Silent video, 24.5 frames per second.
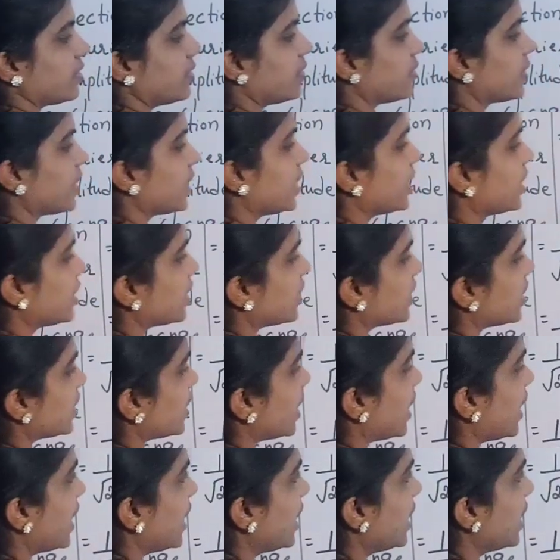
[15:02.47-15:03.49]
okay,
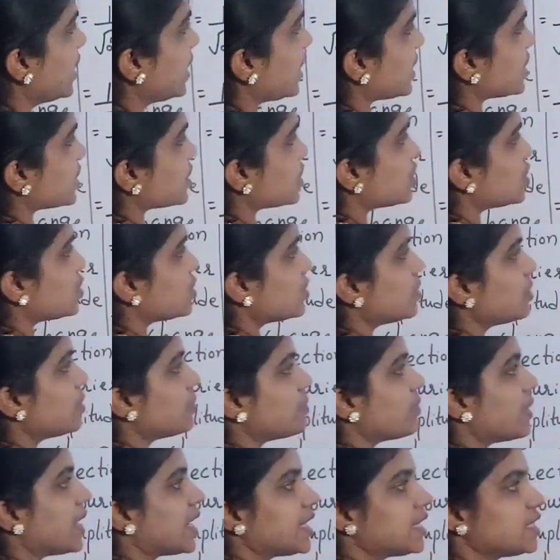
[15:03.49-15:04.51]
e raised to,
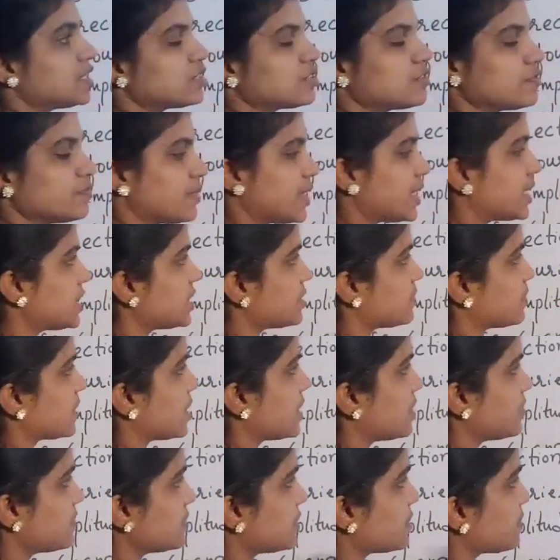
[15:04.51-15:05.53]
minus of minus
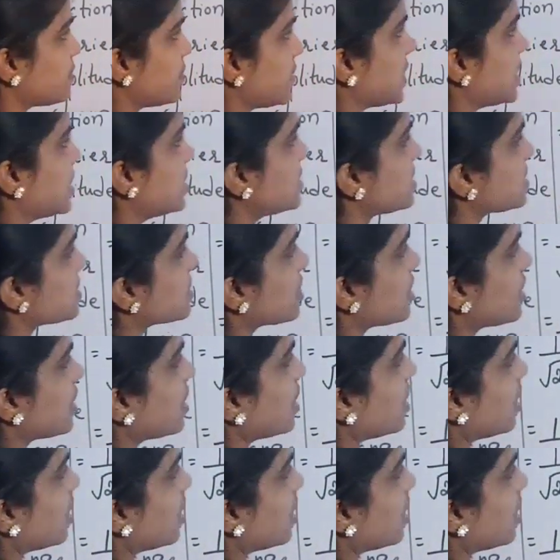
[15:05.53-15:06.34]
becomes plus,